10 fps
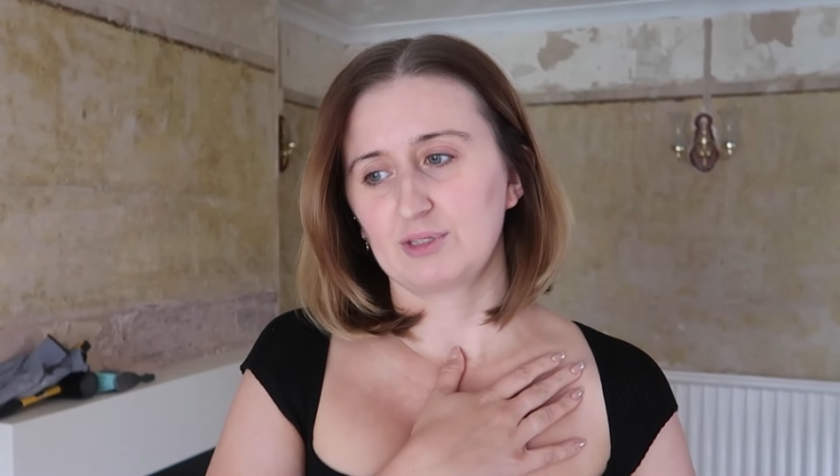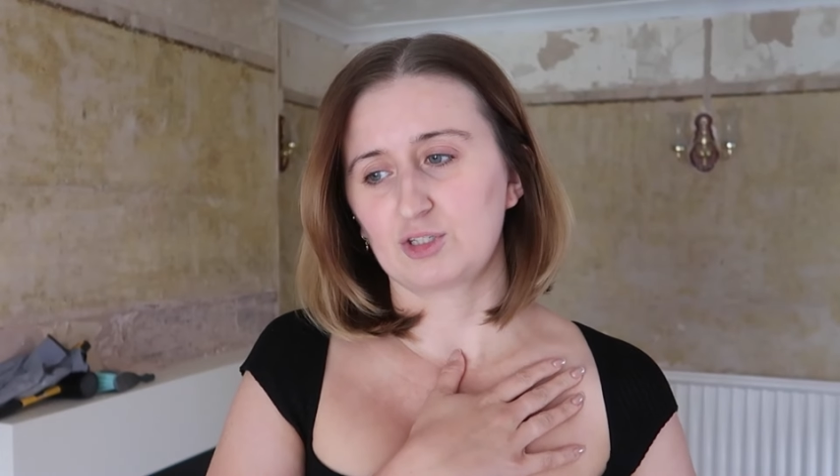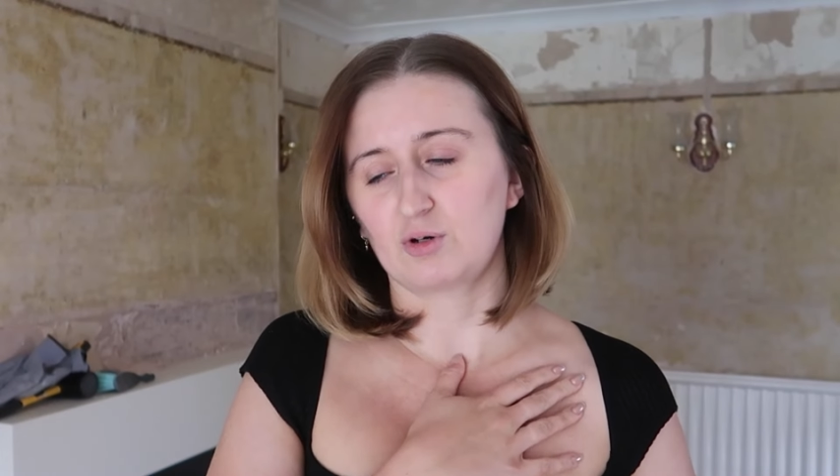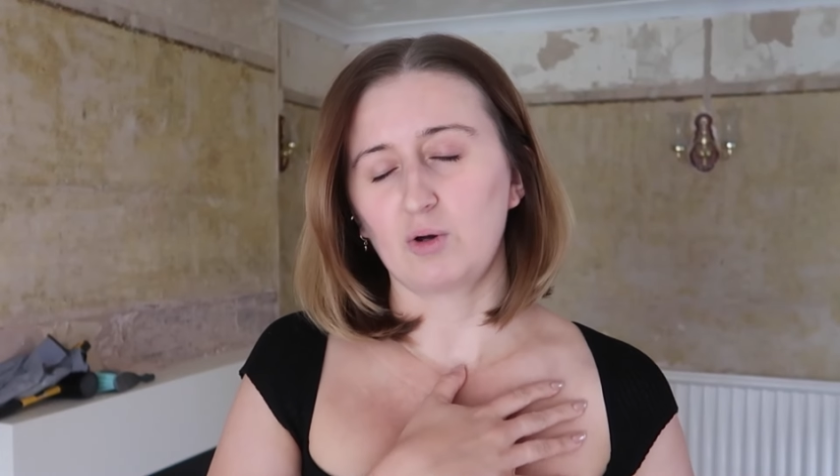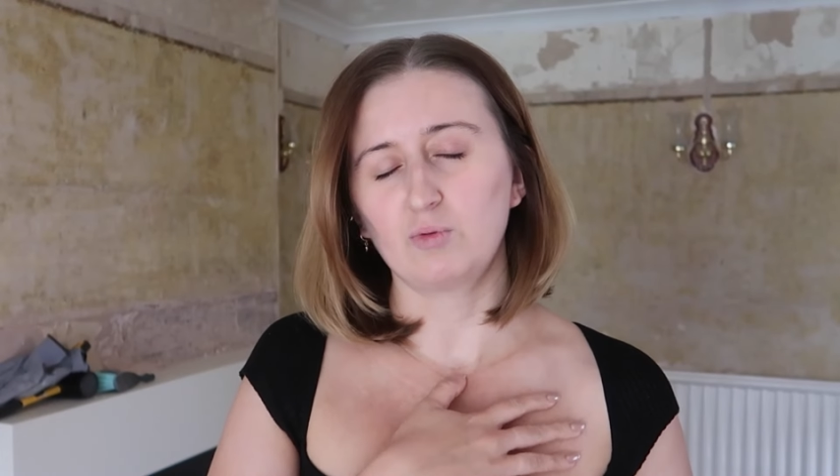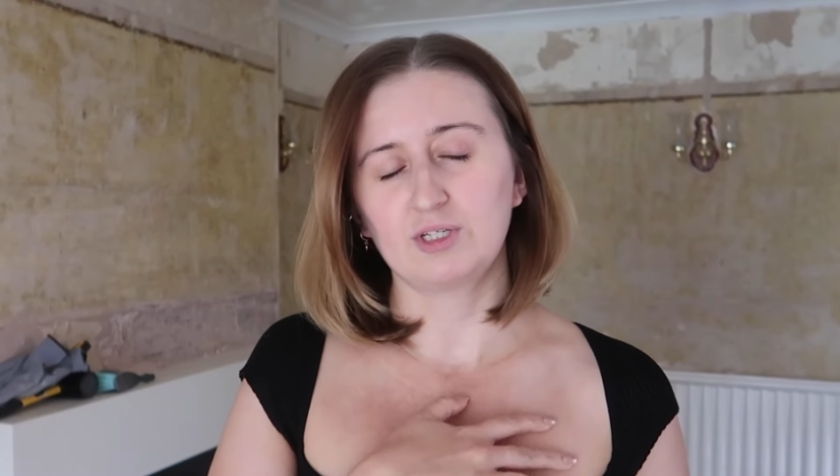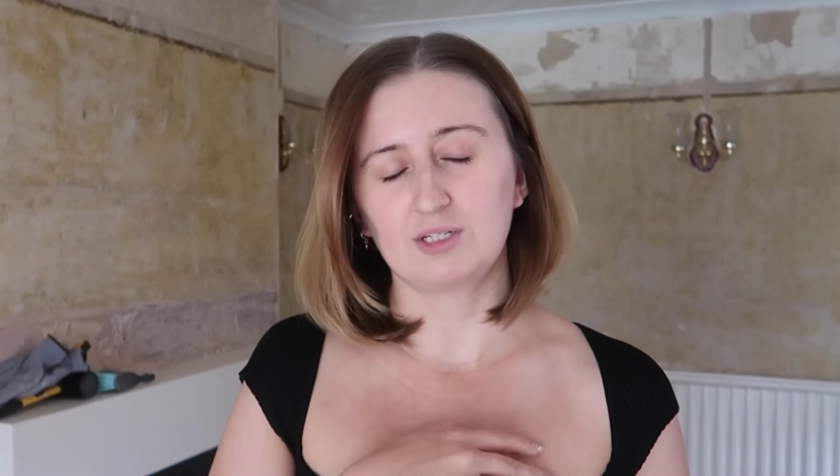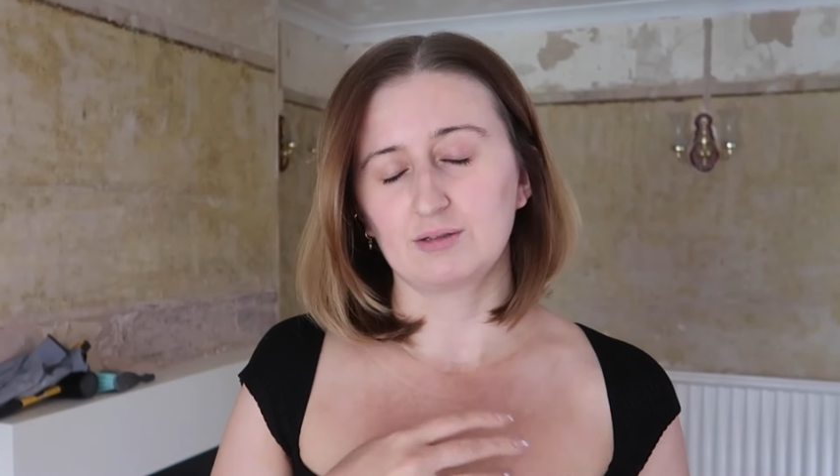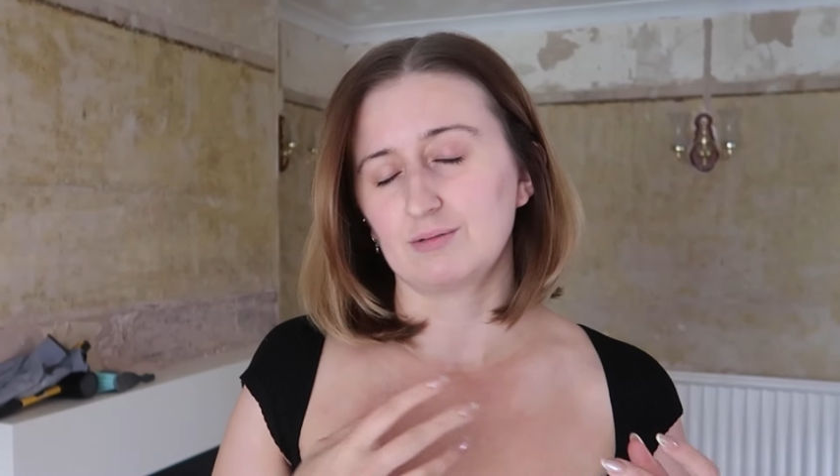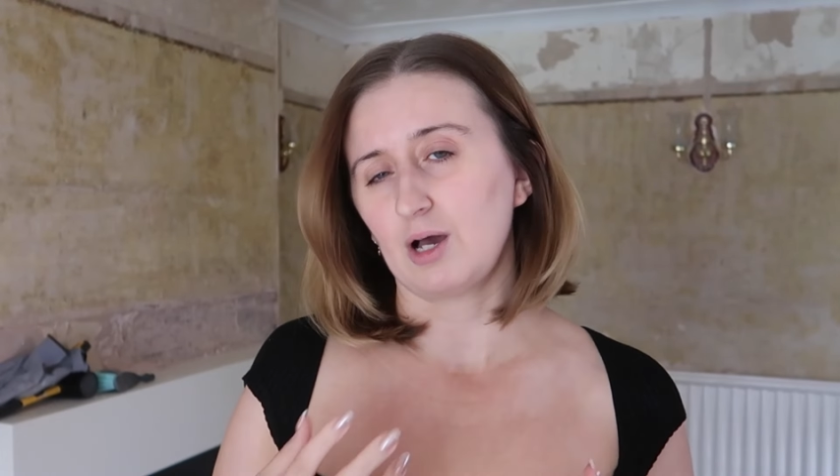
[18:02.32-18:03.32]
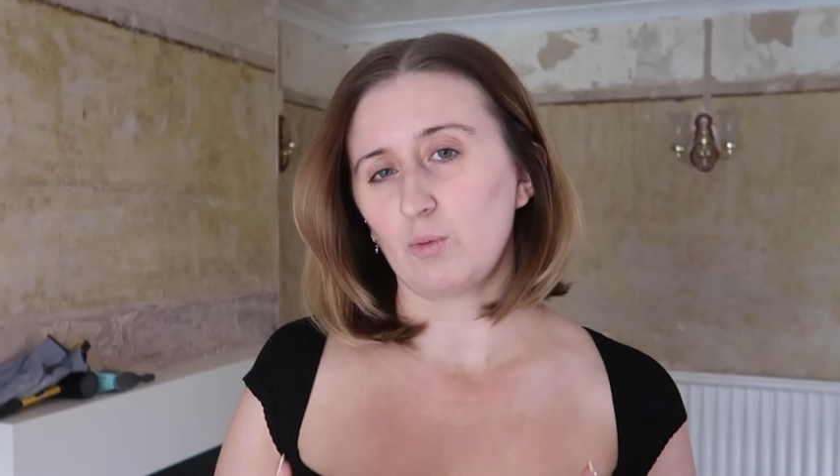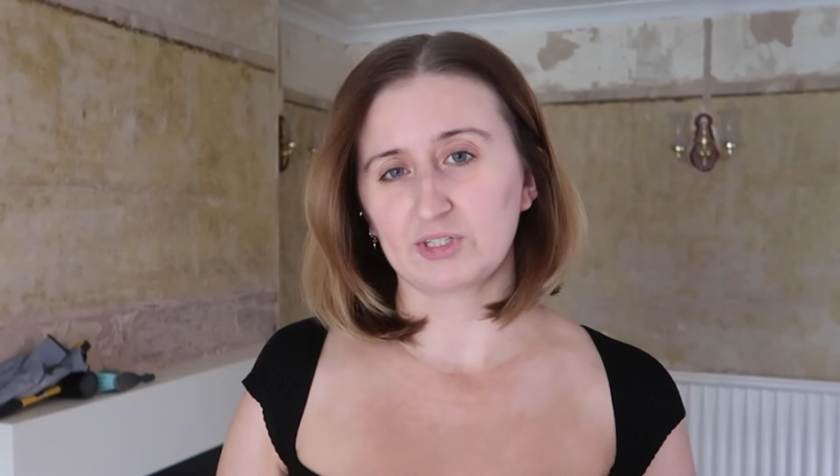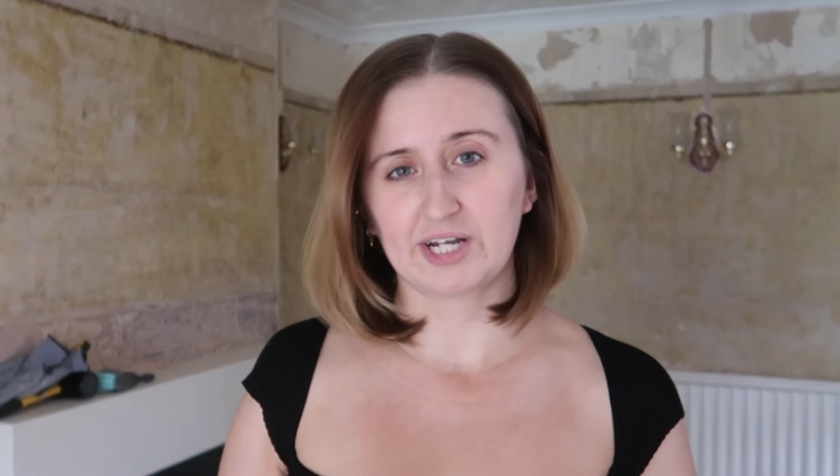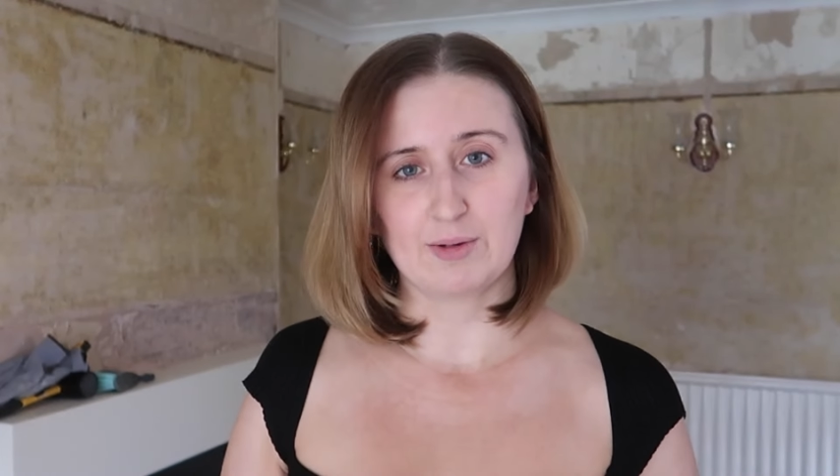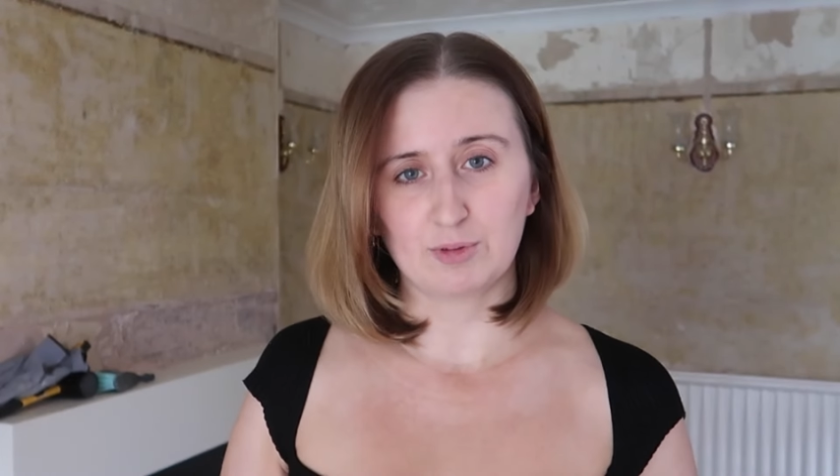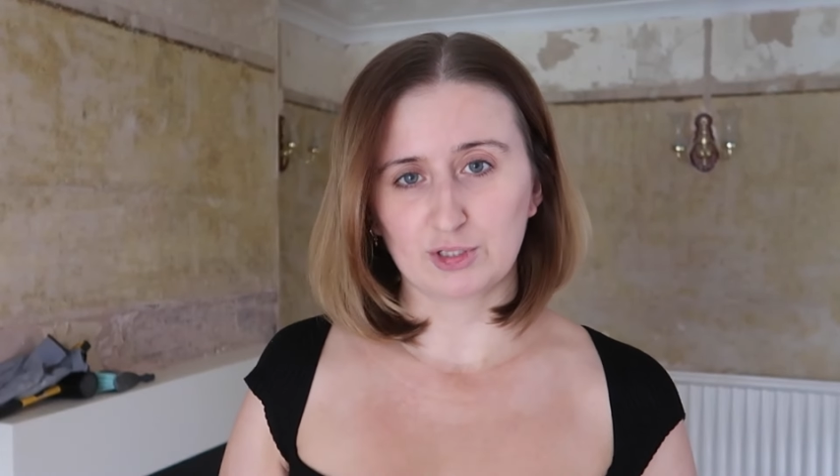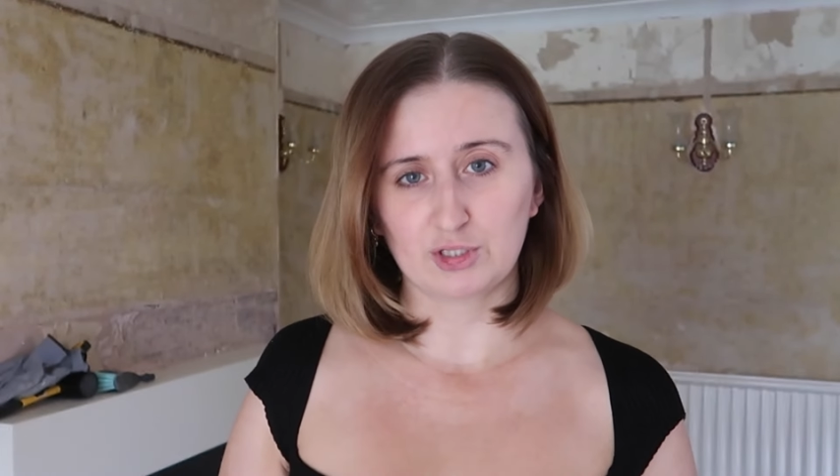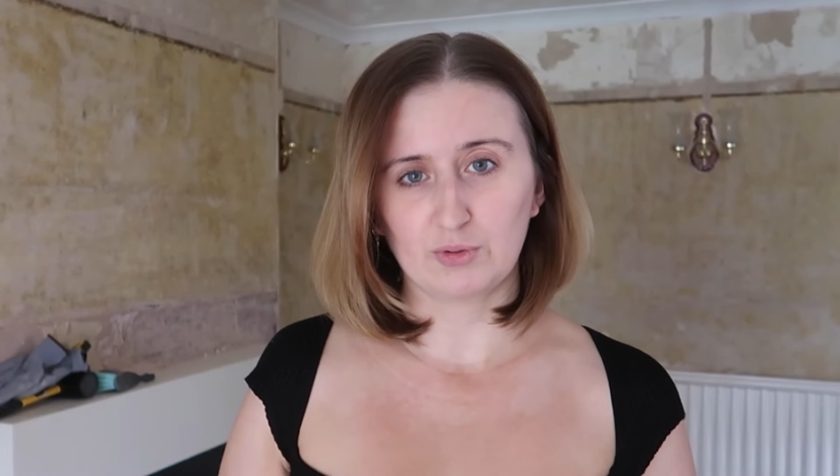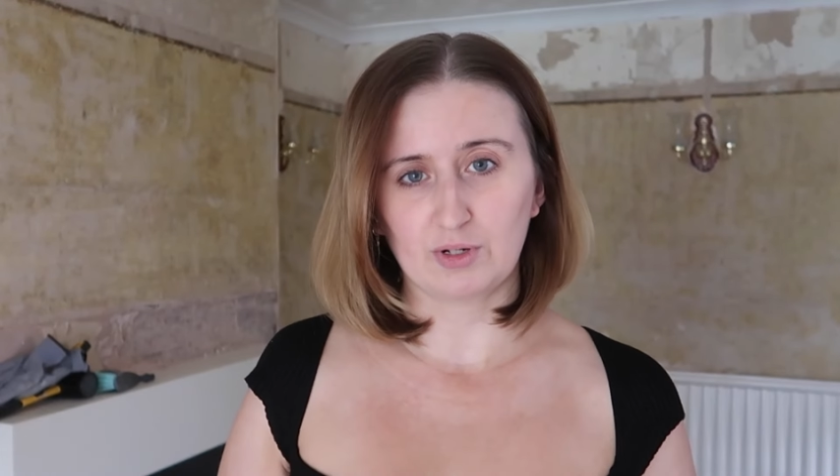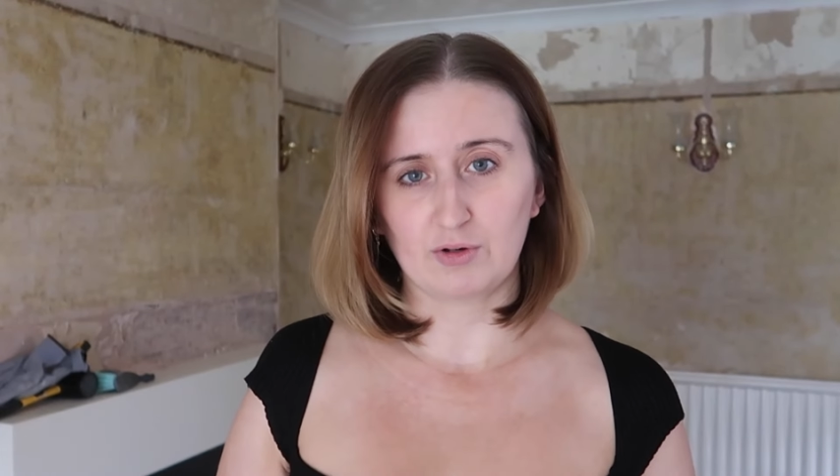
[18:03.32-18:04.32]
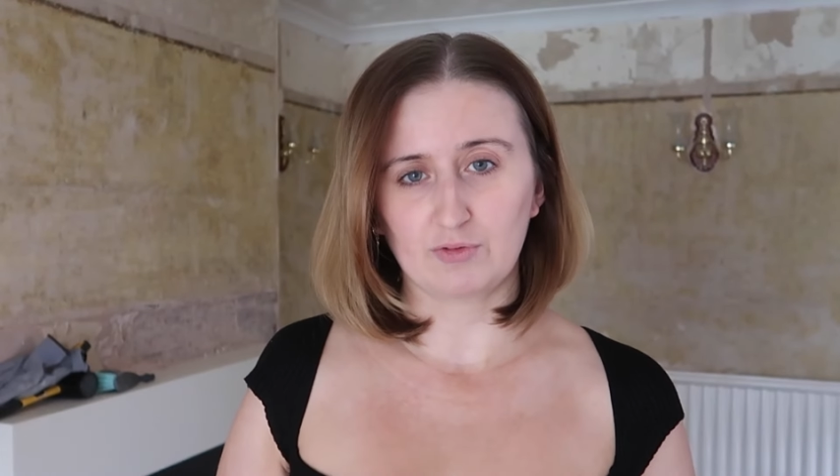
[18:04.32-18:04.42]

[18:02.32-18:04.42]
So I wasn't able to do a lot